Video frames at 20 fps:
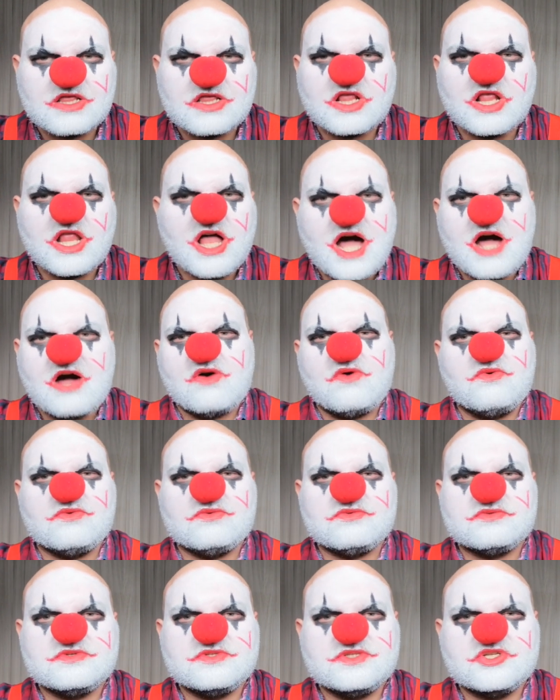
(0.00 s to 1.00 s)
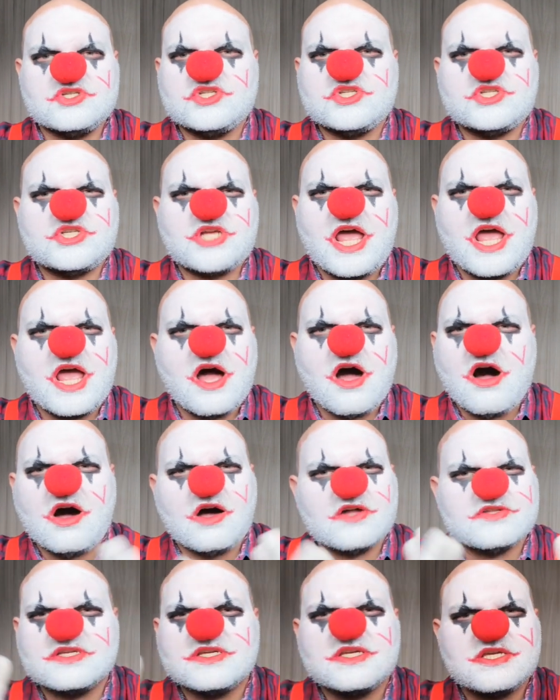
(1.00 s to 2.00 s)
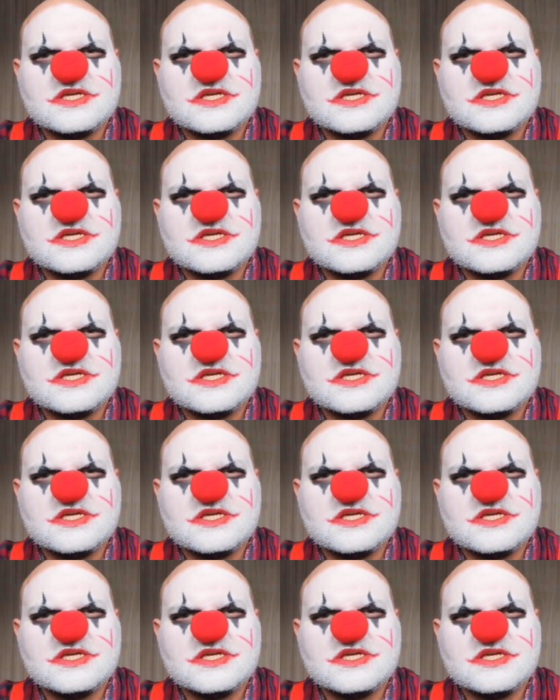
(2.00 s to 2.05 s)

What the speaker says: allowed to share on